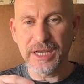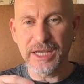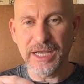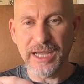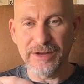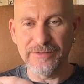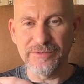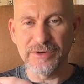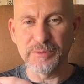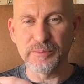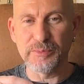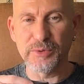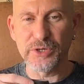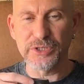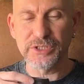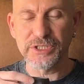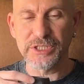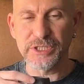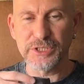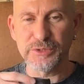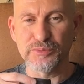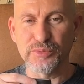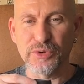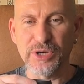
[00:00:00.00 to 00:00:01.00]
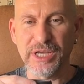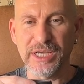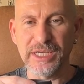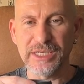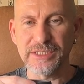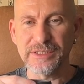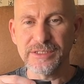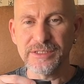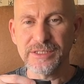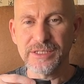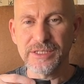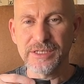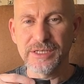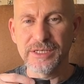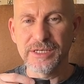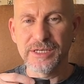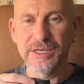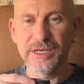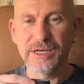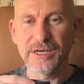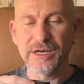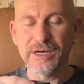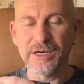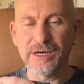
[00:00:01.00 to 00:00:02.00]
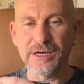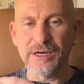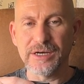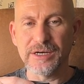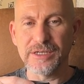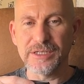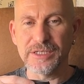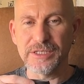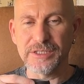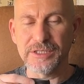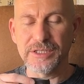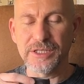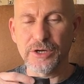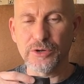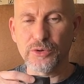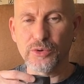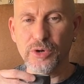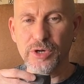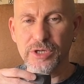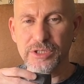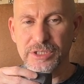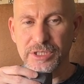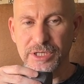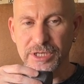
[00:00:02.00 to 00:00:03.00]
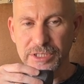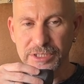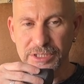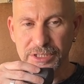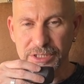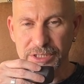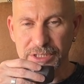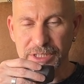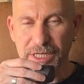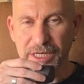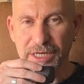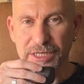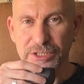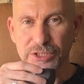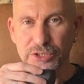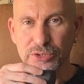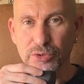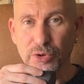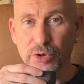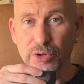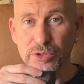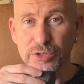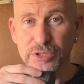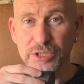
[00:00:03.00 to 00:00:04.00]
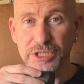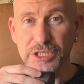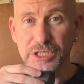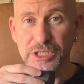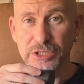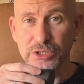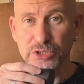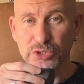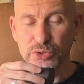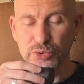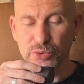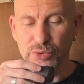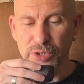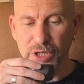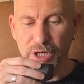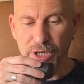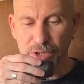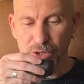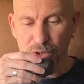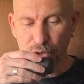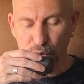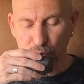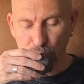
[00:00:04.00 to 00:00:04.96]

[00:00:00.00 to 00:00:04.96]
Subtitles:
every person's brain, in the cortex, that is called insula.